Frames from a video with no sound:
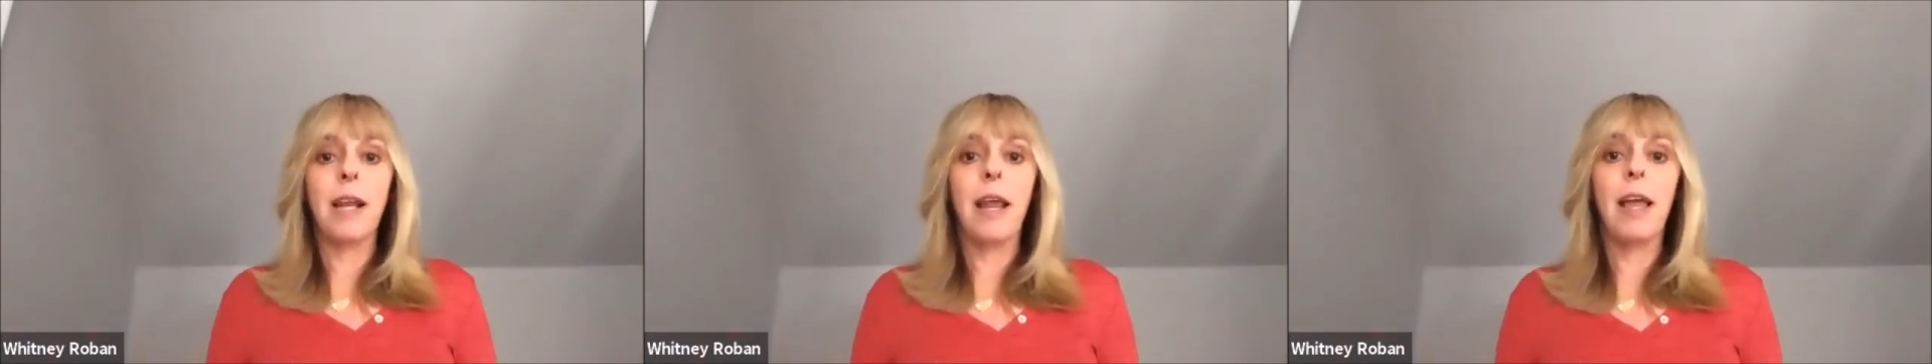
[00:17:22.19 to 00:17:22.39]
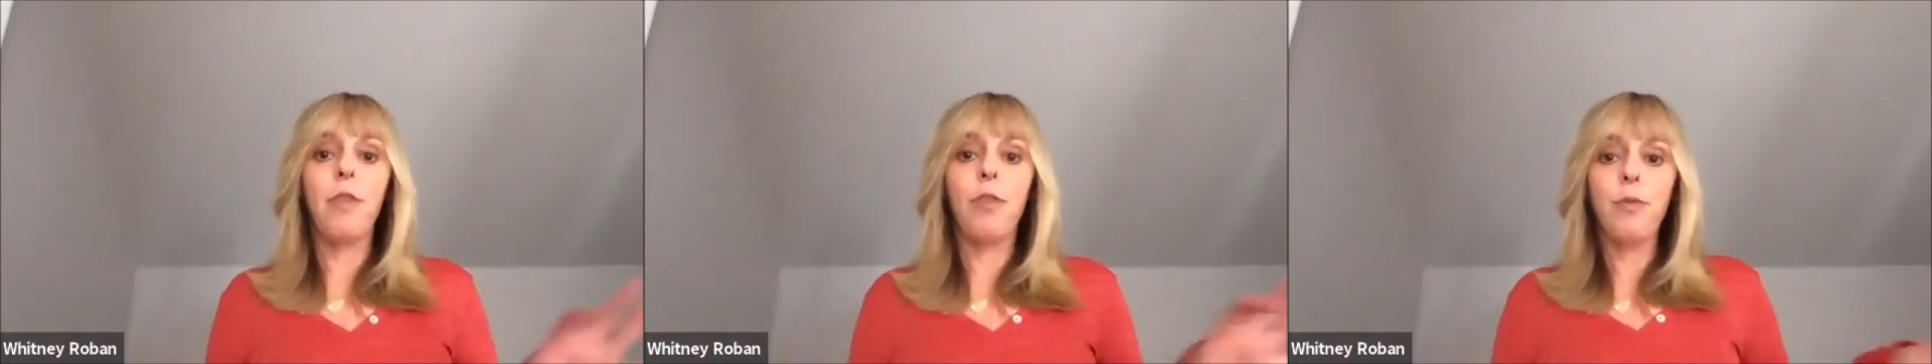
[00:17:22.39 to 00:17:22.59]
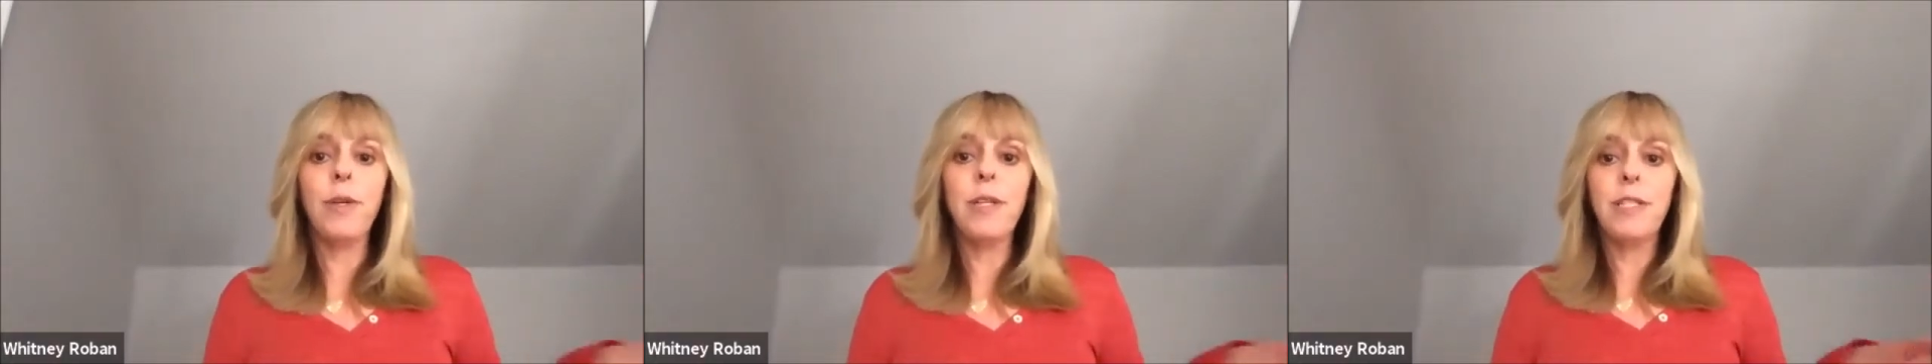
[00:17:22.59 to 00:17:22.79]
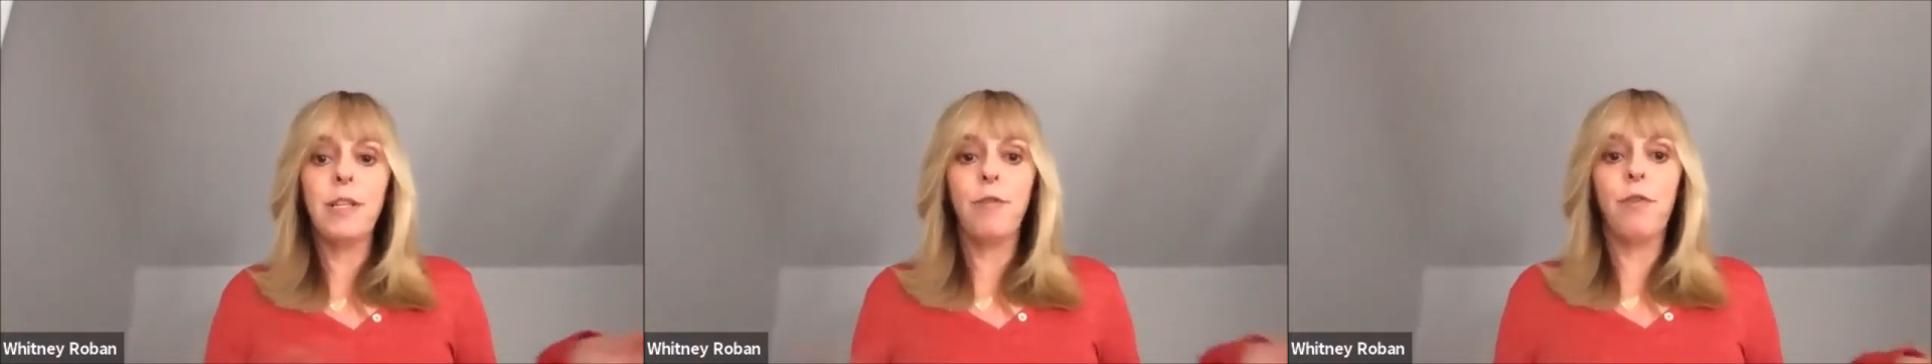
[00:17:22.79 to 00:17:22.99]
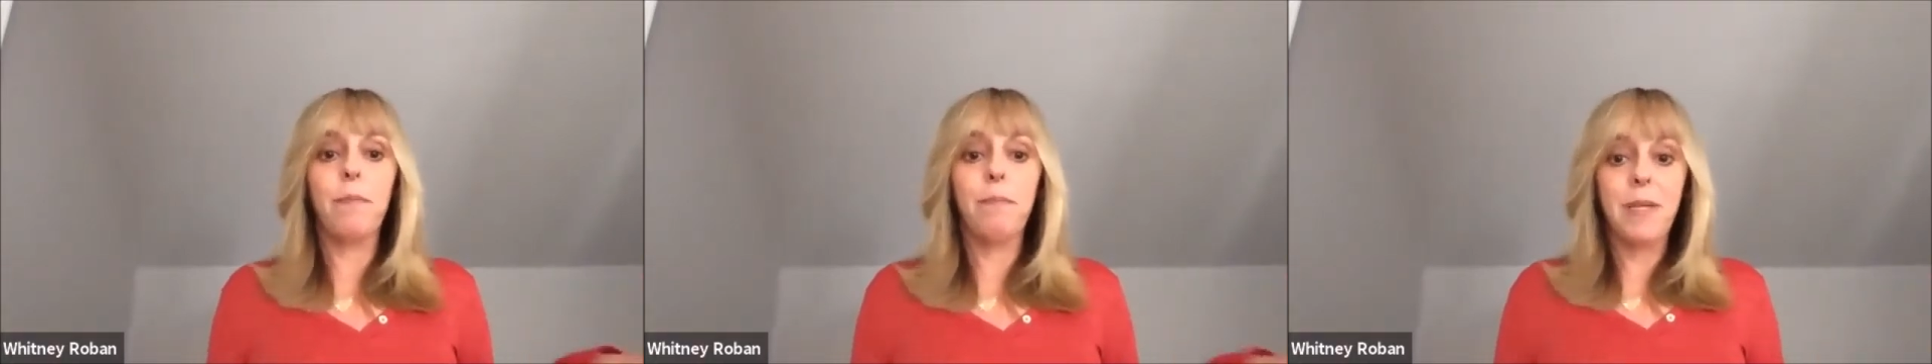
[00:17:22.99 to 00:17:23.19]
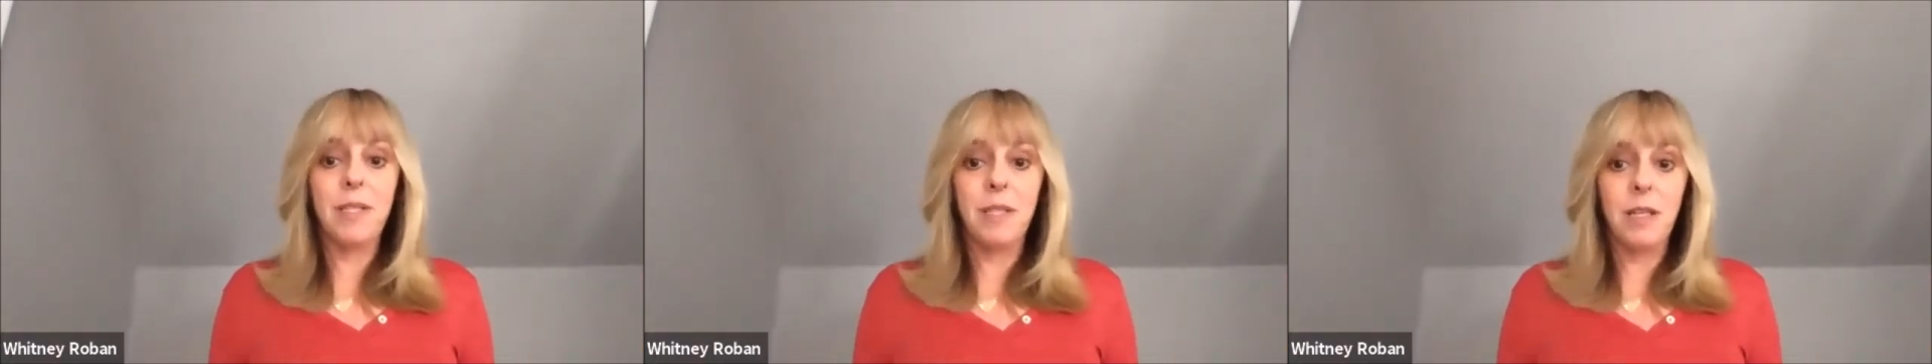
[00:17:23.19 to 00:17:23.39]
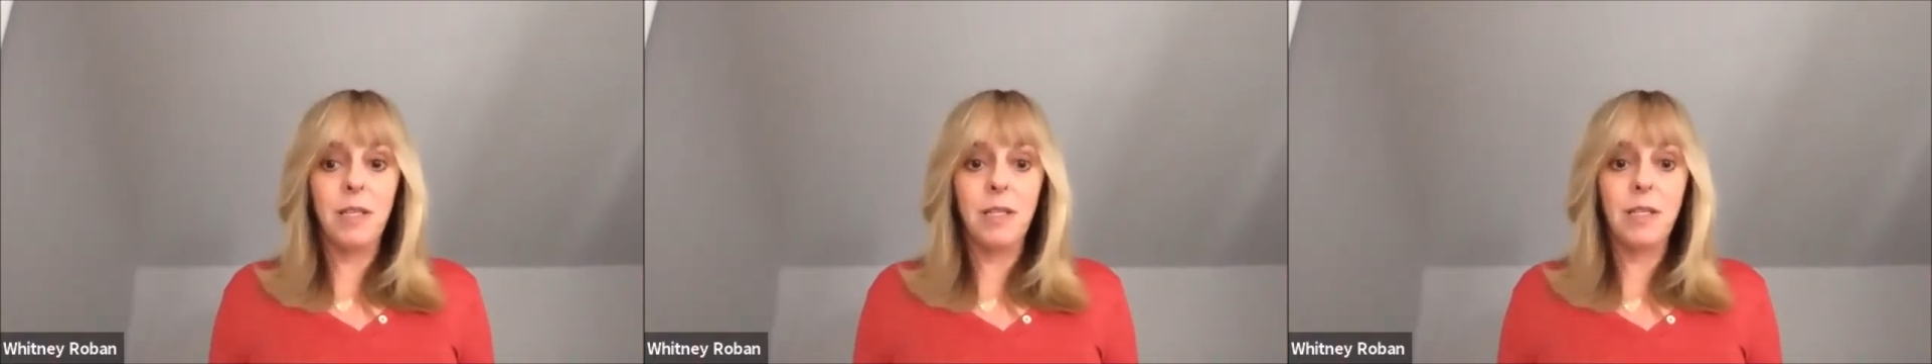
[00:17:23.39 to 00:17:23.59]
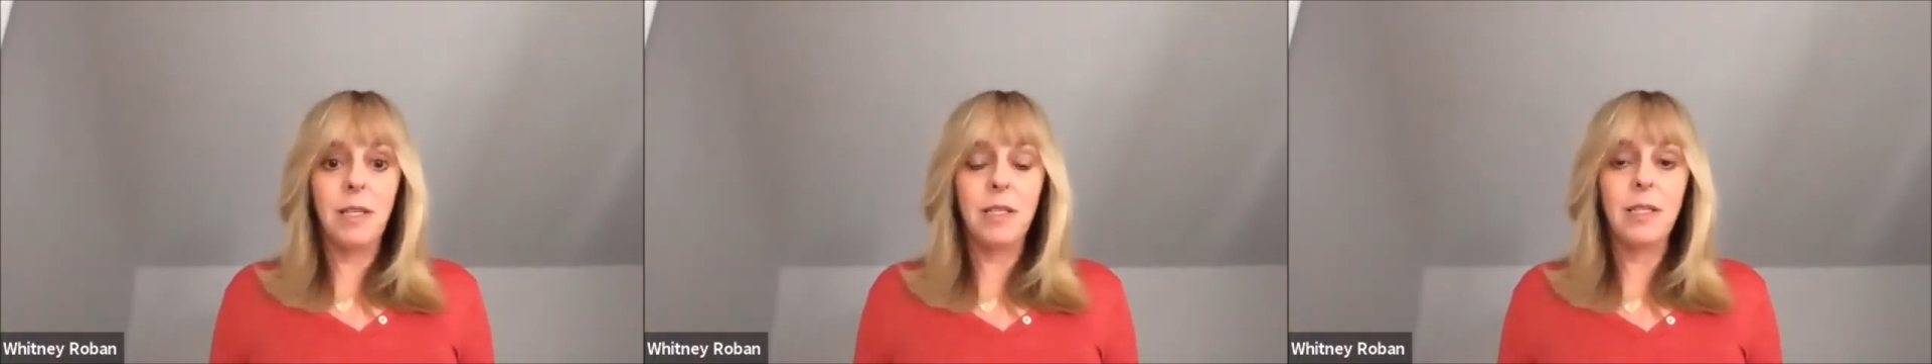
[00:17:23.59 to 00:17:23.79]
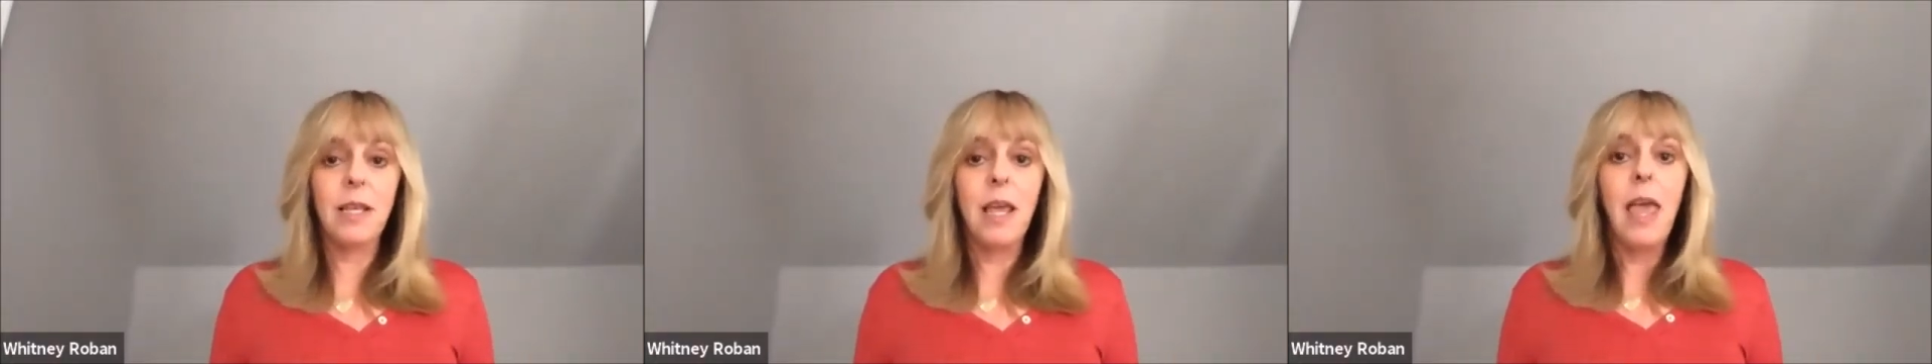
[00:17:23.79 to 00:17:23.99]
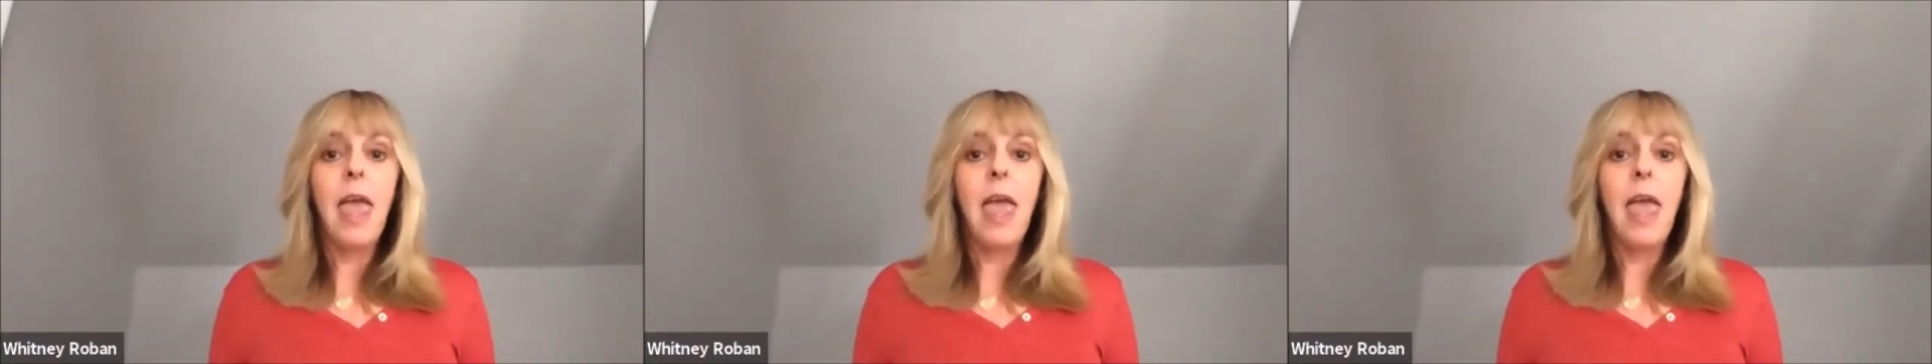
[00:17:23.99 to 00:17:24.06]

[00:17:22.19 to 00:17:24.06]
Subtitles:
I had 3 different businesses,